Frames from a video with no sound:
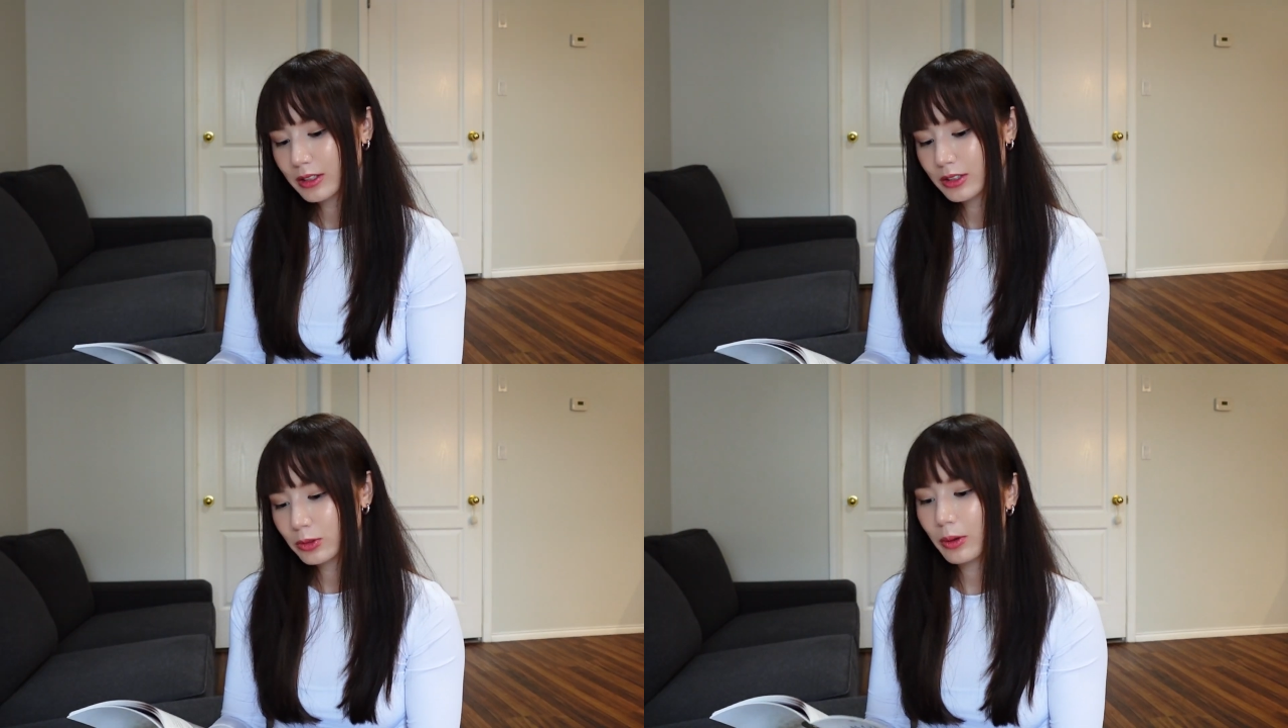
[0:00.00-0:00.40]

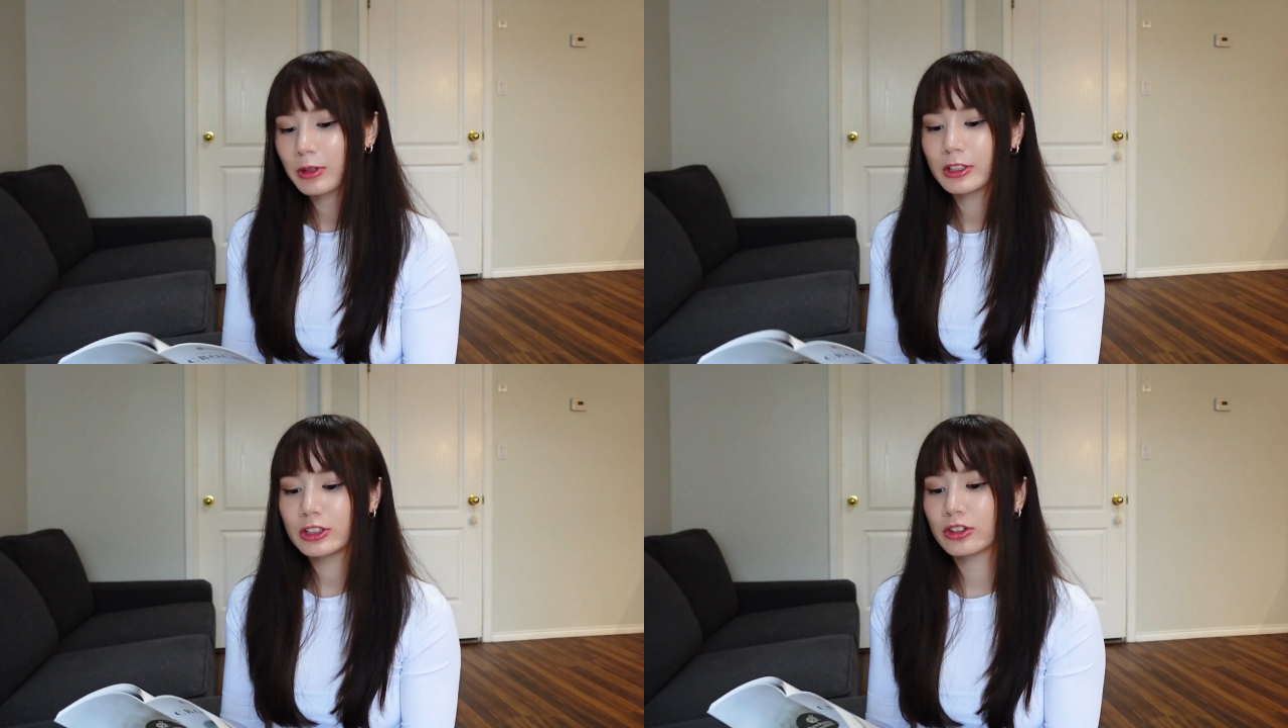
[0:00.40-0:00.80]
So I'm
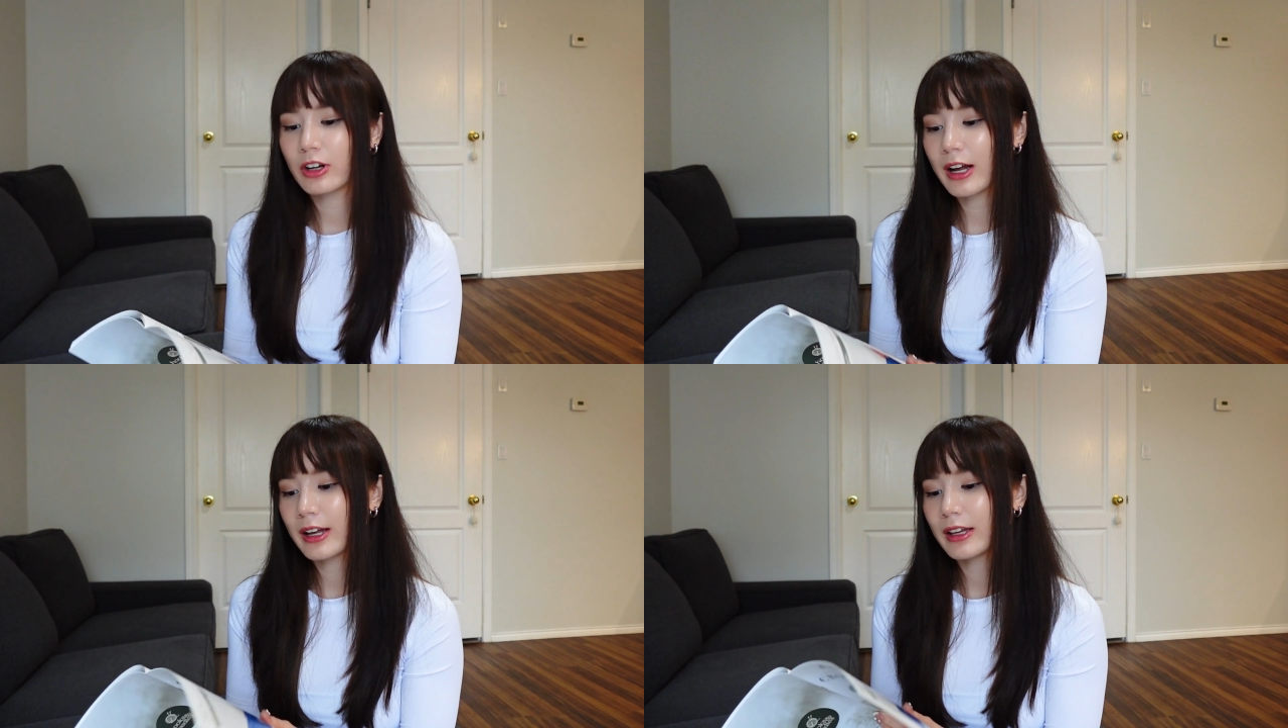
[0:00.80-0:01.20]
gonna
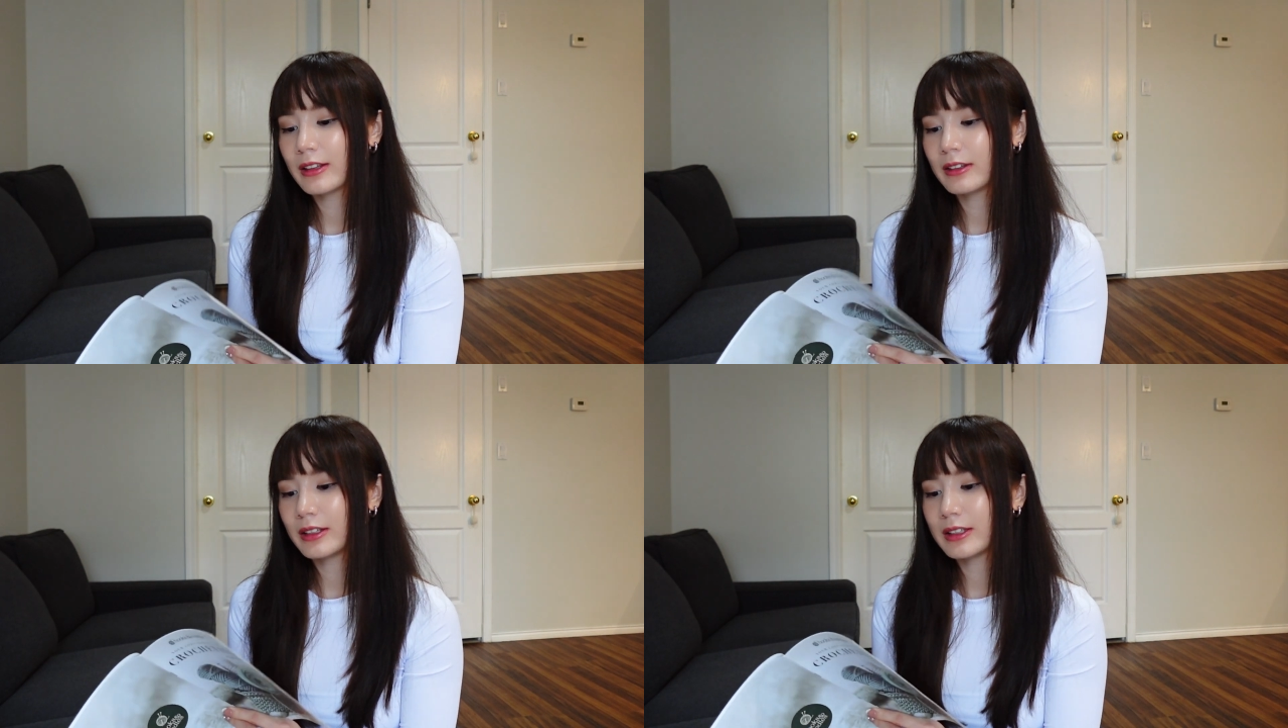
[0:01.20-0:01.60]
try
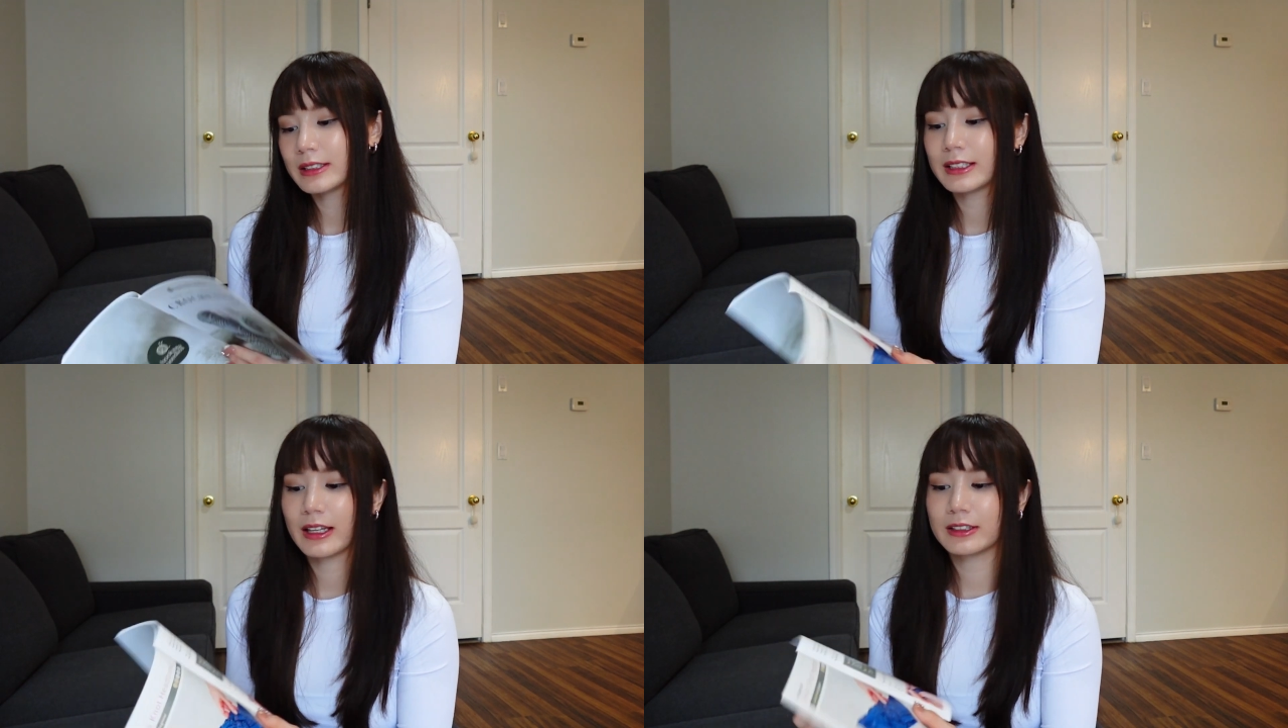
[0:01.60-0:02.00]
the
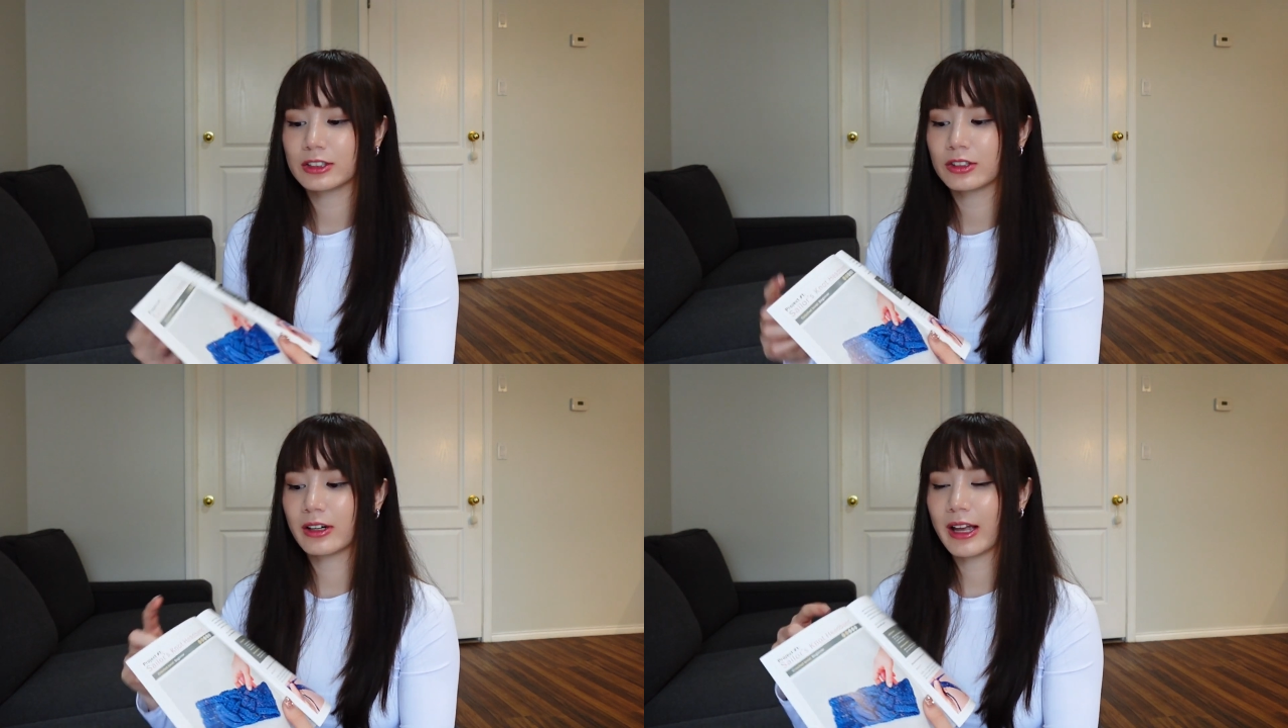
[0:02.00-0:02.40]
sailor's
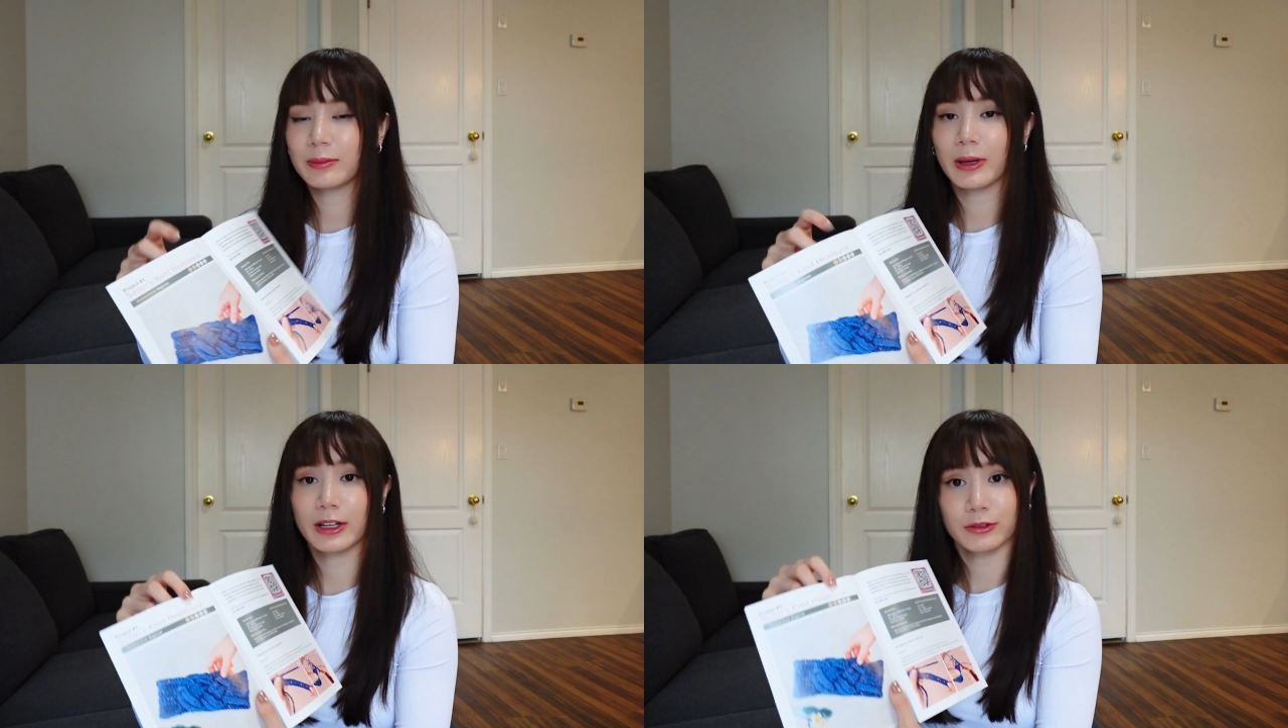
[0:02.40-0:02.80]
knot headband